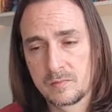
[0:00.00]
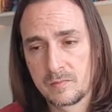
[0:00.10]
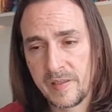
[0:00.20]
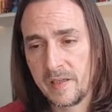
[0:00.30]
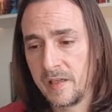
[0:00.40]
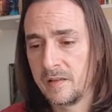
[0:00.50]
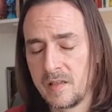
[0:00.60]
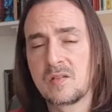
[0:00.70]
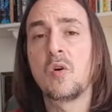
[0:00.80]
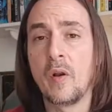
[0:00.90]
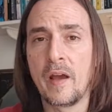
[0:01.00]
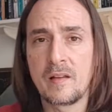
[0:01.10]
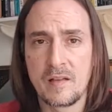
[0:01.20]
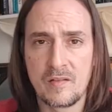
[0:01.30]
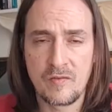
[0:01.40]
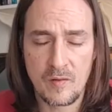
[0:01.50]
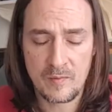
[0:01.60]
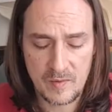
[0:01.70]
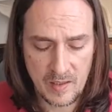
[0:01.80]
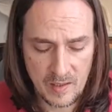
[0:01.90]
be disconnected
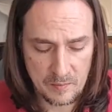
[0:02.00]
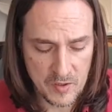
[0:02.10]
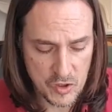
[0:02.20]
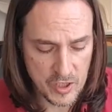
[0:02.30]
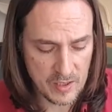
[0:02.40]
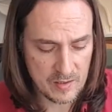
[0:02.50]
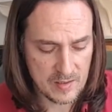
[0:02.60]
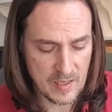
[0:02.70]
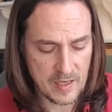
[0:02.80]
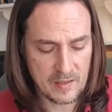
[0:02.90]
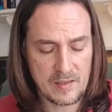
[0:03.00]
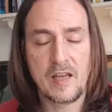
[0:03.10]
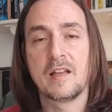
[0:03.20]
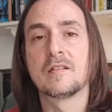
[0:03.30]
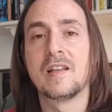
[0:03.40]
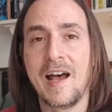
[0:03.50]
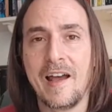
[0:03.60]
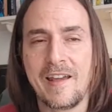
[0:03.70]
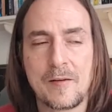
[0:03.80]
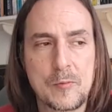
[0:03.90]
from the machines and, and
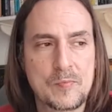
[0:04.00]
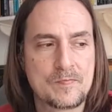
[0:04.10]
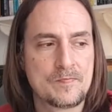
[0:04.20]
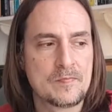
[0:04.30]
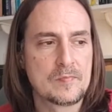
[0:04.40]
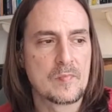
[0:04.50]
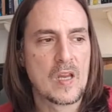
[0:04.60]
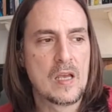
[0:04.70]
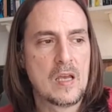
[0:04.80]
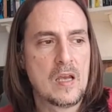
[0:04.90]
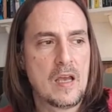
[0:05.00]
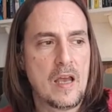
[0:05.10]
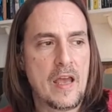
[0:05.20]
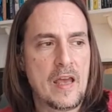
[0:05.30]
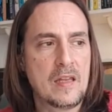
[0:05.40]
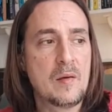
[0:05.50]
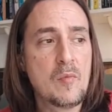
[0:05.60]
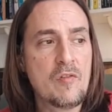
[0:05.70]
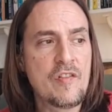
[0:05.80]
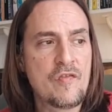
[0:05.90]
die. And the
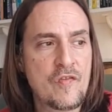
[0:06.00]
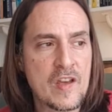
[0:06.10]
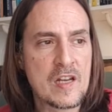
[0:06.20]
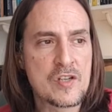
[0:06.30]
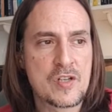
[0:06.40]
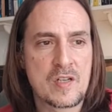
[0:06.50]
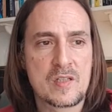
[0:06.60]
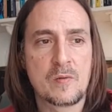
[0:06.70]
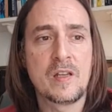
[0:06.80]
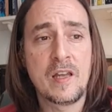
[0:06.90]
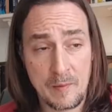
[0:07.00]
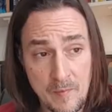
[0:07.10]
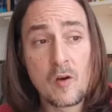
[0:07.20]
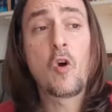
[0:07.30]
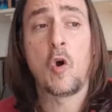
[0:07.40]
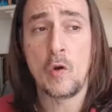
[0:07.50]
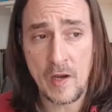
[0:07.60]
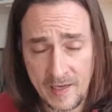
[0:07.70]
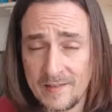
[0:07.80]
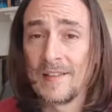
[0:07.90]
movie finishes with him
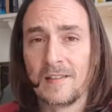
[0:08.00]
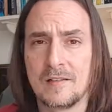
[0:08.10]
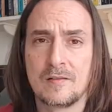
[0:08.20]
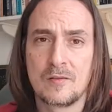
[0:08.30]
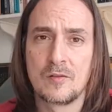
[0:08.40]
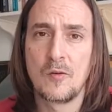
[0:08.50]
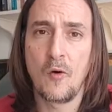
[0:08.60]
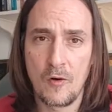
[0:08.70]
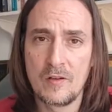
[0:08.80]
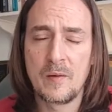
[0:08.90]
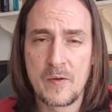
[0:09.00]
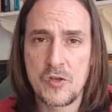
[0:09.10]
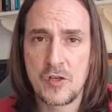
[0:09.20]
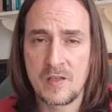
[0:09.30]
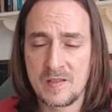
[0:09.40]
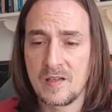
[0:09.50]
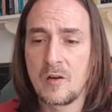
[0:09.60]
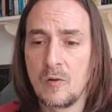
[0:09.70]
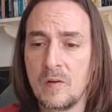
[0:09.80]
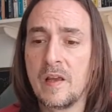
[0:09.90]
connected to all the machines,
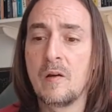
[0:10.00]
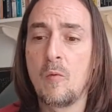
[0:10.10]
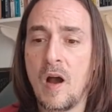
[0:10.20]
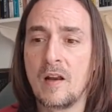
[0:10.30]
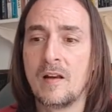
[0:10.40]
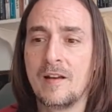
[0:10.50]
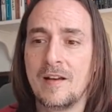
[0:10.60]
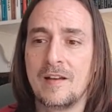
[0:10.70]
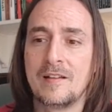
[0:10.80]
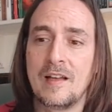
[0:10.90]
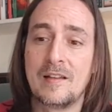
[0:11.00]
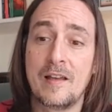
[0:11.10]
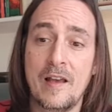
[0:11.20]
including one that